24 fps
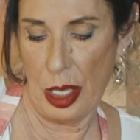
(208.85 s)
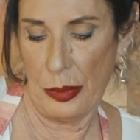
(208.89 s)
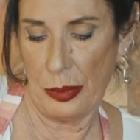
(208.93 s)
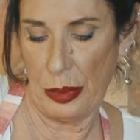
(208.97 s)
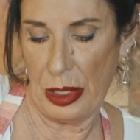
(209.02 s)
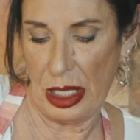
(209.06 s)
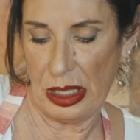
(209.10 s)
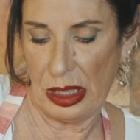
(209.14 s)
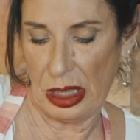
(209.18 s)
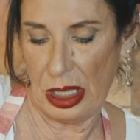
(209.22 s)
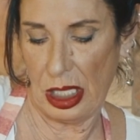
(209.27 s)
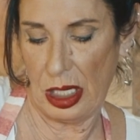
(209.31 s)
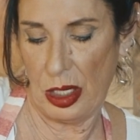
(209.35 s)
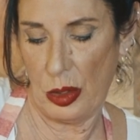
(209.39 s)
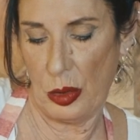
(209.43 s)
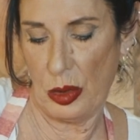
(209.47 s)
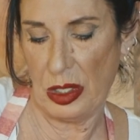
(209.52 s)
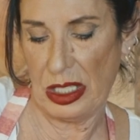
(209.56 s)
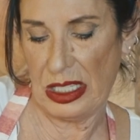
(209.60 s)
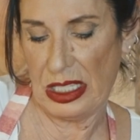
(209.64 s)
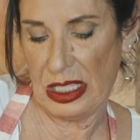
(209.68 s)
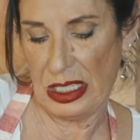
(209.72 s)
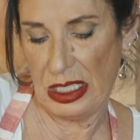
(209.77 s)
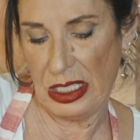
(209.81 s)
But there
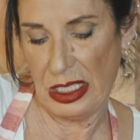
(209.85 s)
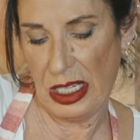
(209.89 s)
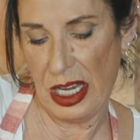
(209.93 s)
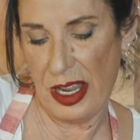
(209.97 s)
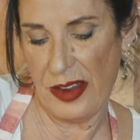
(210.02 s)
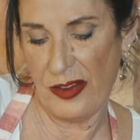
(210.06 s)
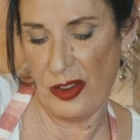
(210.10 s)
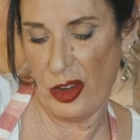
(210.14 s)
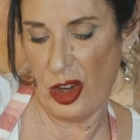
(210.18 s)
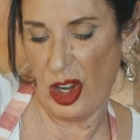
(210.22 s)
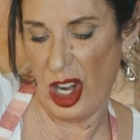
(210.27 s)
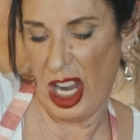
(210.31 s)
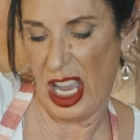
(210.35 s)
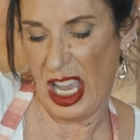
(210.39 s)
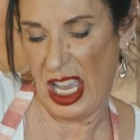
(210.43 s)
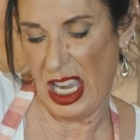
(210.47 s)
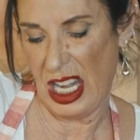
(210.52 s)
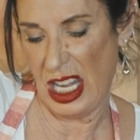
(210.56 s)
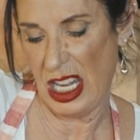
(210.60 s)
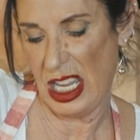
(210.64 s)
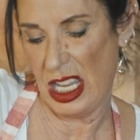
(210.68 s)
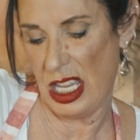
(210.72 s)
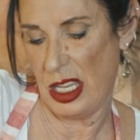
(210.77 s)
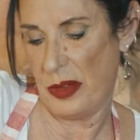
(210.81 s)
was never
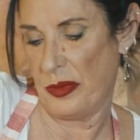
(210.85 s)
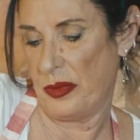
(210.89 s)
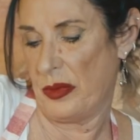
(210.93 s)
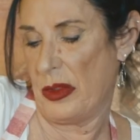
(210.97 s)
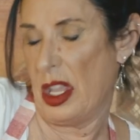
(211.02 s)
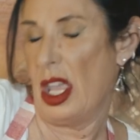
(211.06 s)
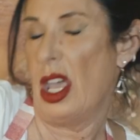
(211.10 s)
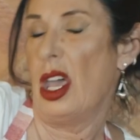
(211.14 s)
any